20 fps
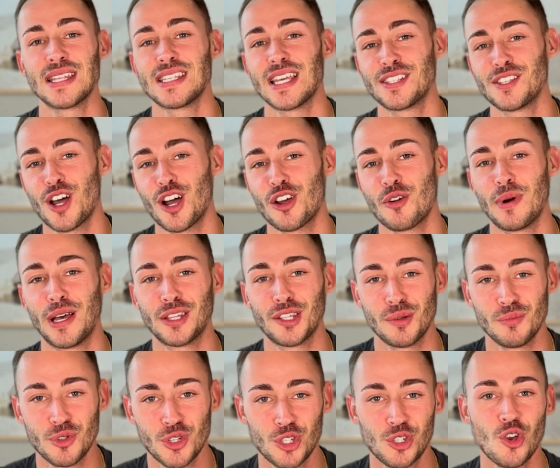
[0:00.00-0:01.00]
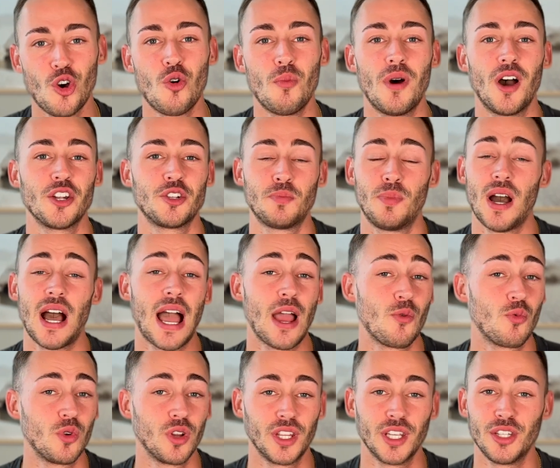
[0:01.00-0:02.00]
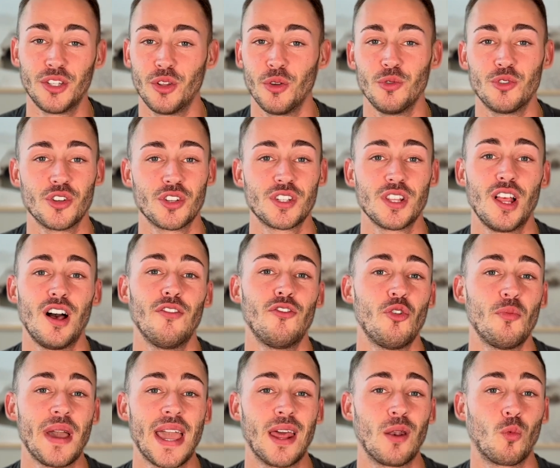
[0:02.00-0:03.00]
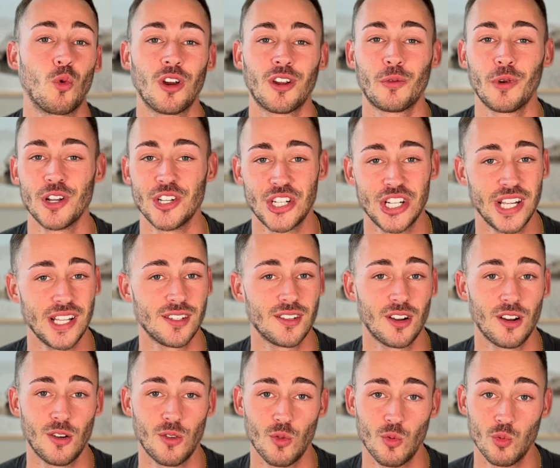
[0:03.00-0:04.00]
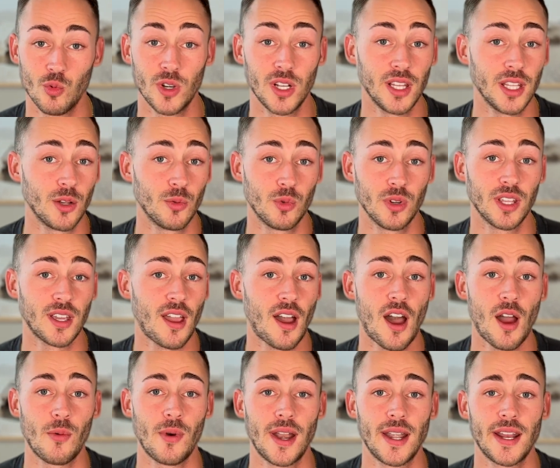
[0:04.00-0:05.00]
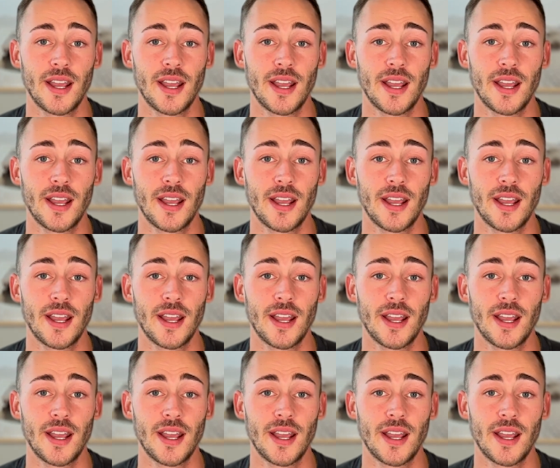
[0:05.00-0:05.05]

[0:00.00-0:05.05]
I talk about them so much, but I really do just love them and workwear jeans are really, really hot right